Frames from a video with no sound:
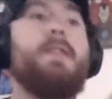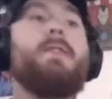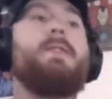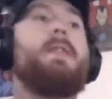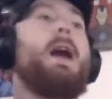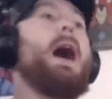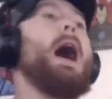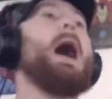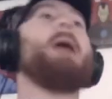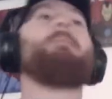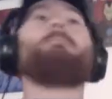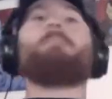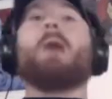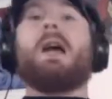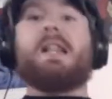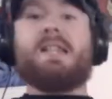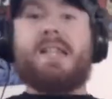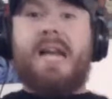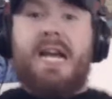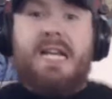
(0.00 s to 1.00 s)
I
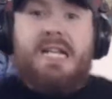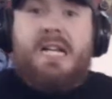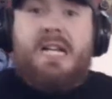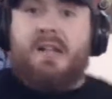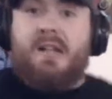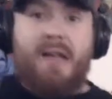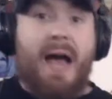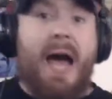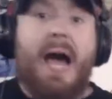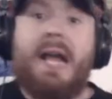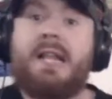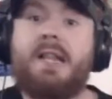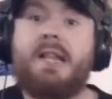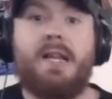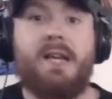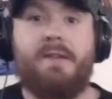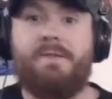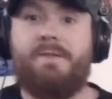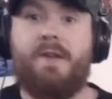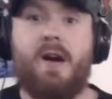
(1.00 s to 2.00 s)
bet they'd
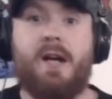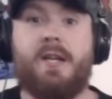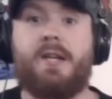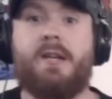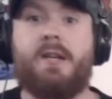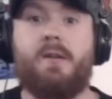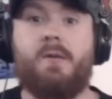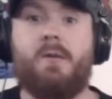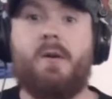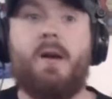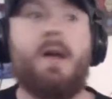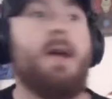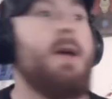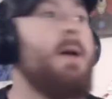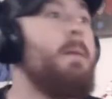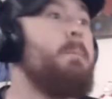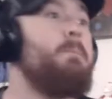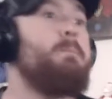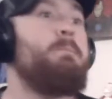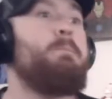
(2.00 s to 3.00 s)
gladly fuck you.
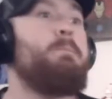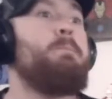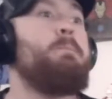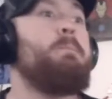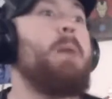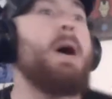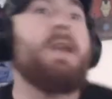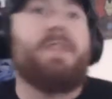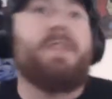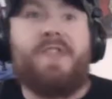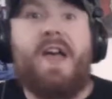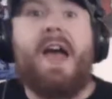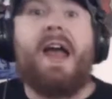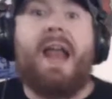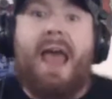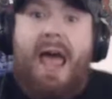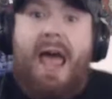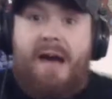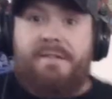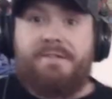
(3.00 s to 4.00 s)
But then
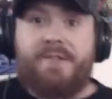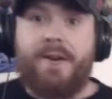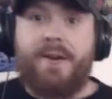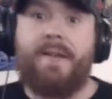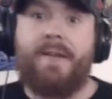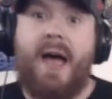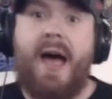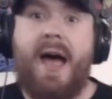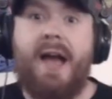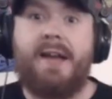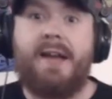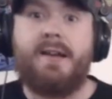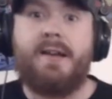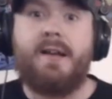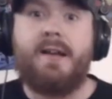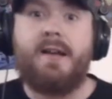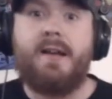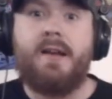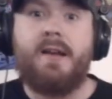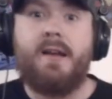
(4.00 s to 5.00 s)
after that,
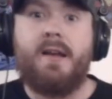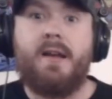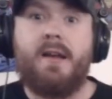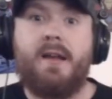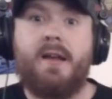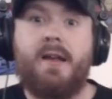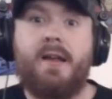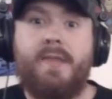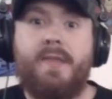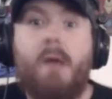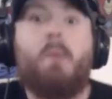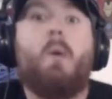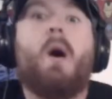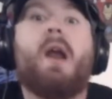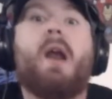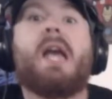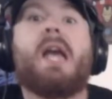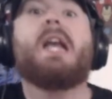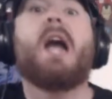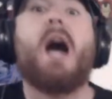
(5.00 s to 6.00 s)
they
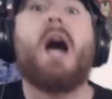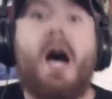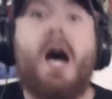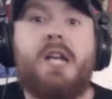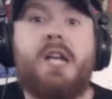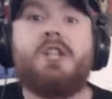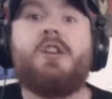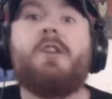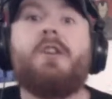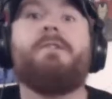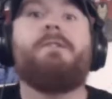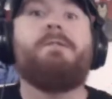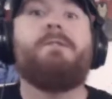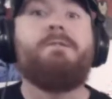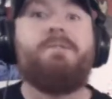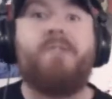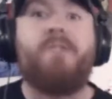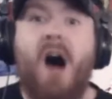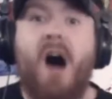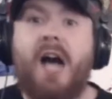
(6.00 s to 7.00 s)
want to cut your
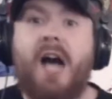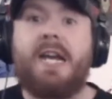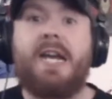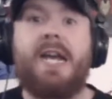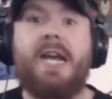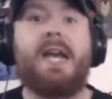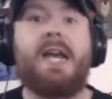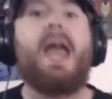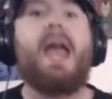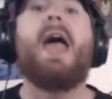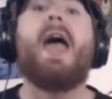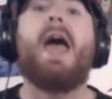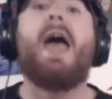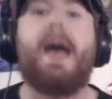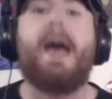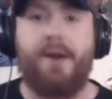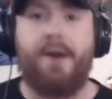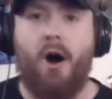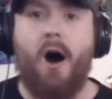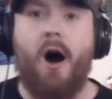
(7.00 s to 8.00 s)
fucking
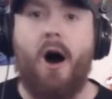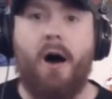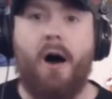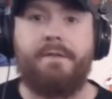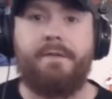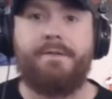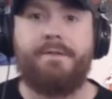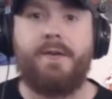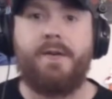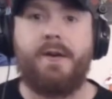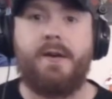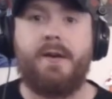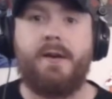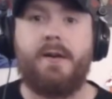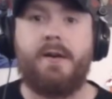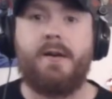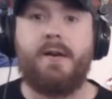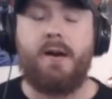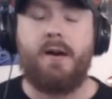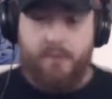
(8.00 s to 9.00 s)
head off.
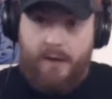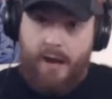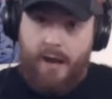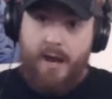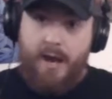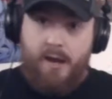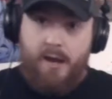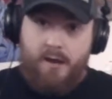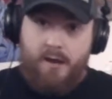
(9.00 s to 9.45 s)
Okay?